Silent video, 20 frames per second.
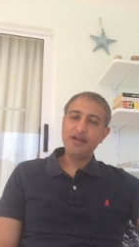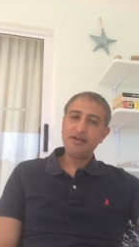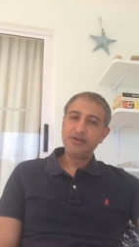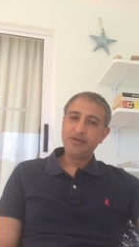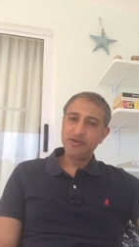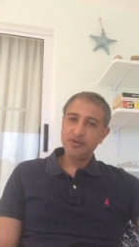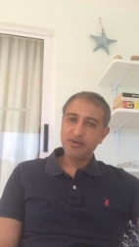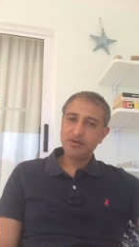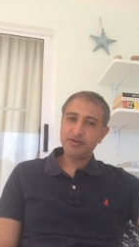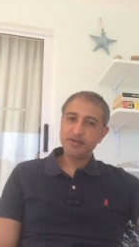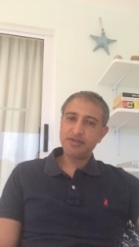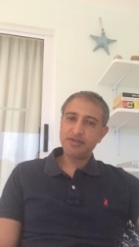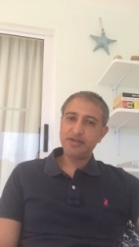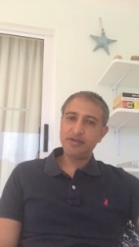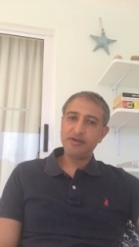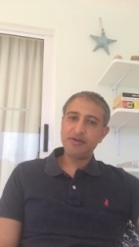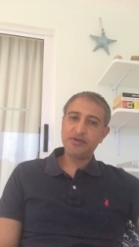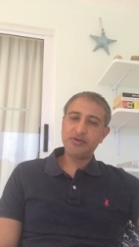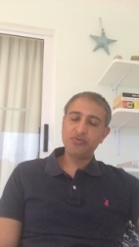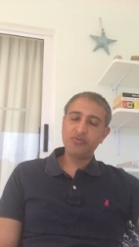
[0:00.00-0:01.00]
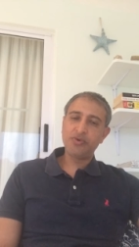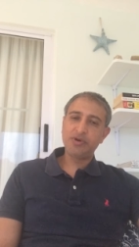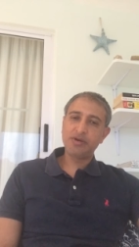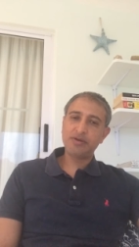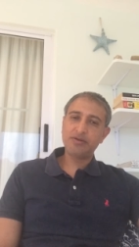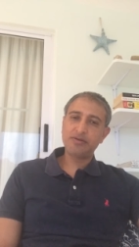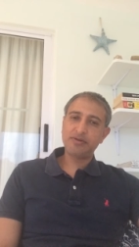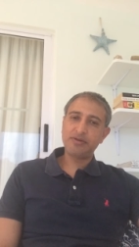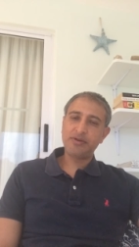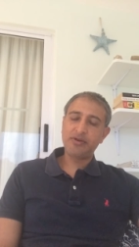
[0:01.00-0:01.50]
Do continue to
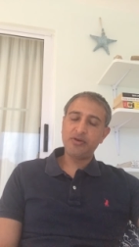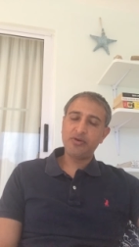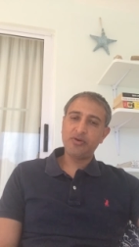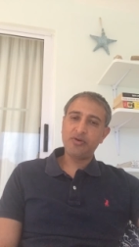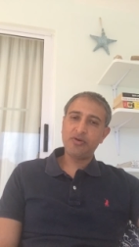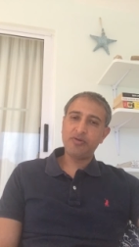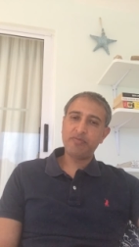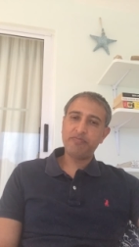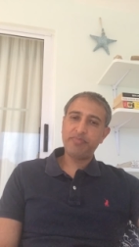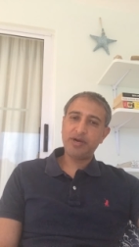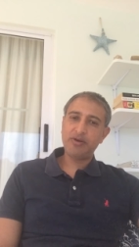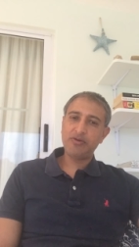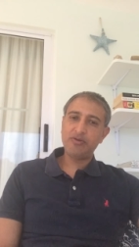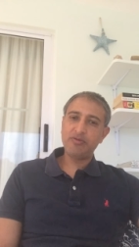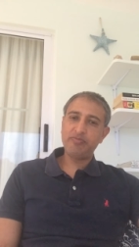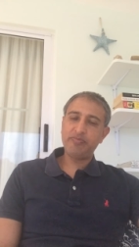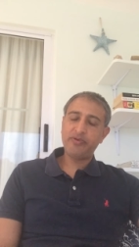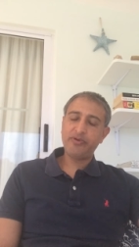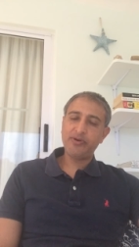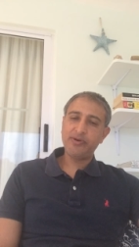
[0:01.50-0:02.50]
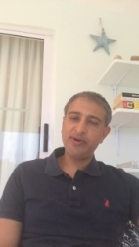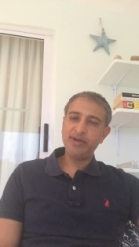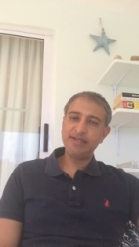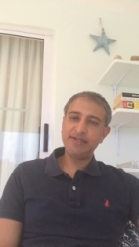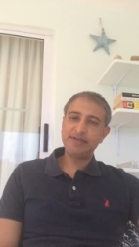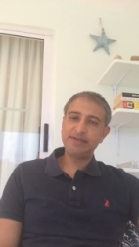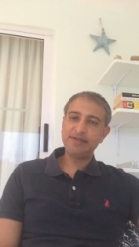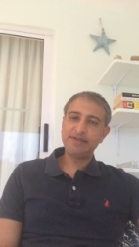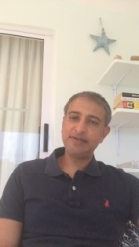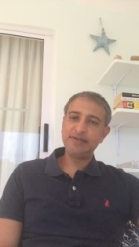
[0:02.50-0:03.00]
work on your
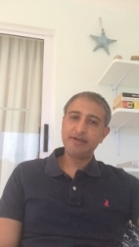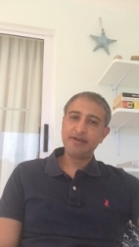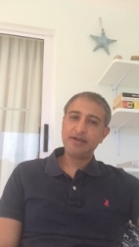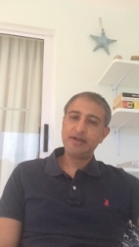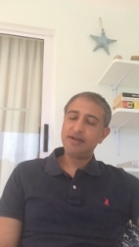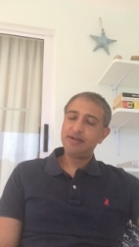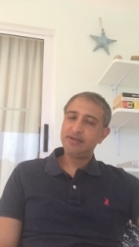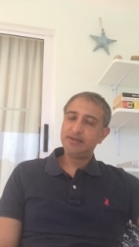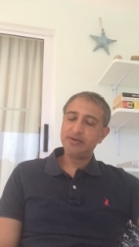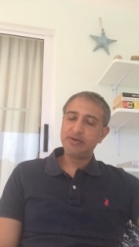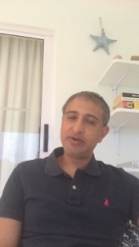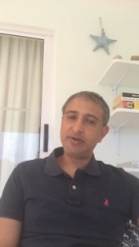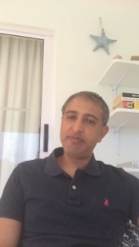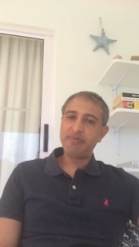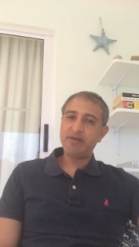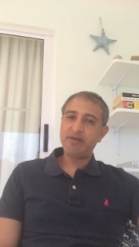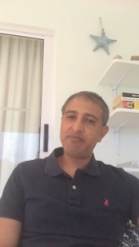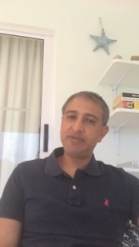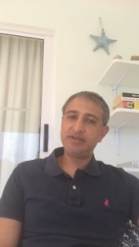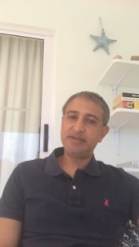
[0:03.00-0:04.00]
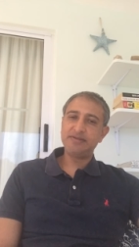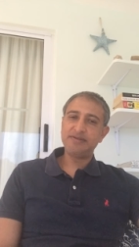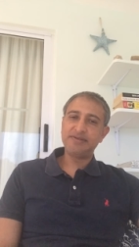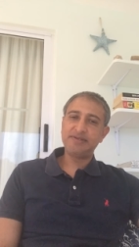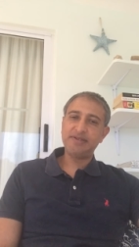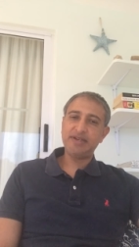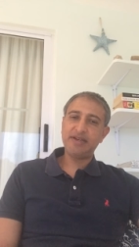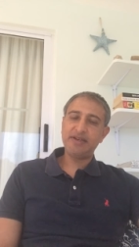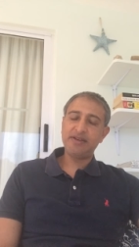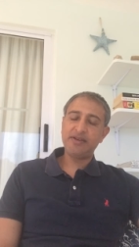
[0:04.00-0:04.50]
PowerPoints. Do remember to
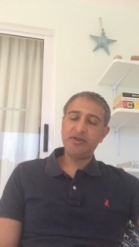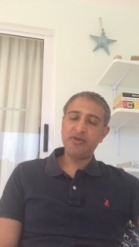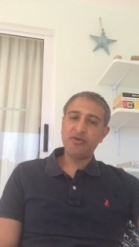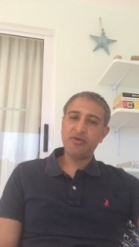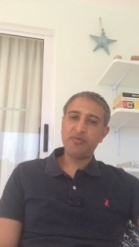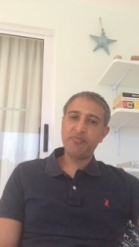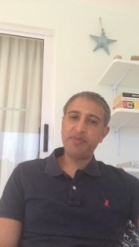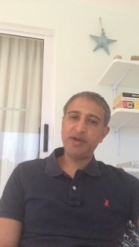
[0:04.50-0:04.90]
send your